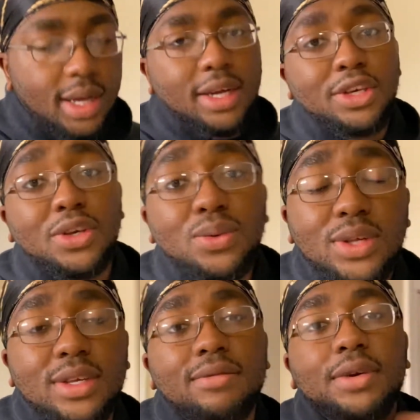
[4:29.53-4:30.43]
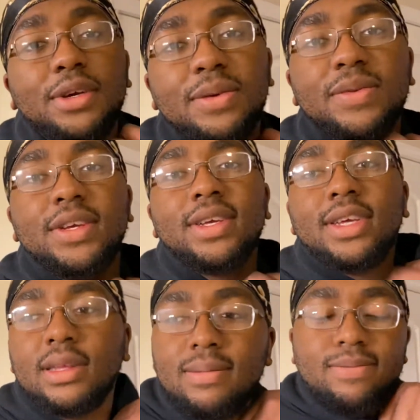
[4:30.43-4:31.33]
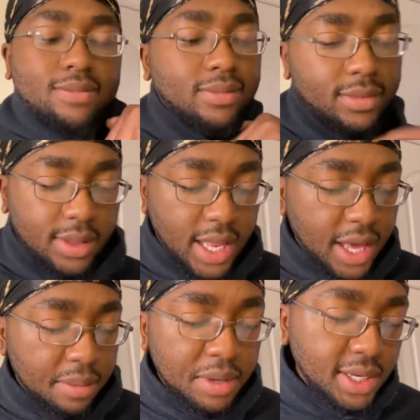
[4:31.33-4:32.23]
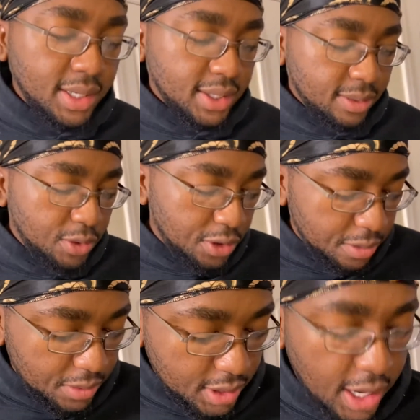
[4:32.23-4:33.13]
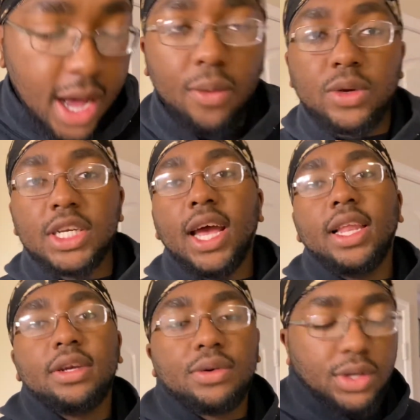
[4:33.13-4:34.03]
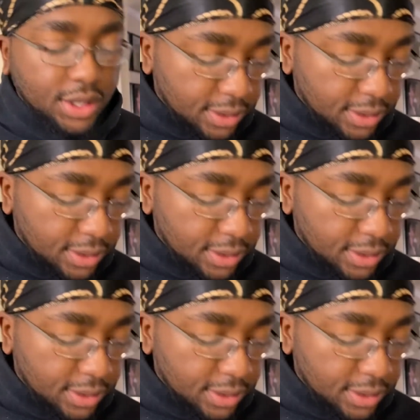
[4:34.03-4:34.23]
Yusuf, you hear me? Name means something, you hear me? God shall increase.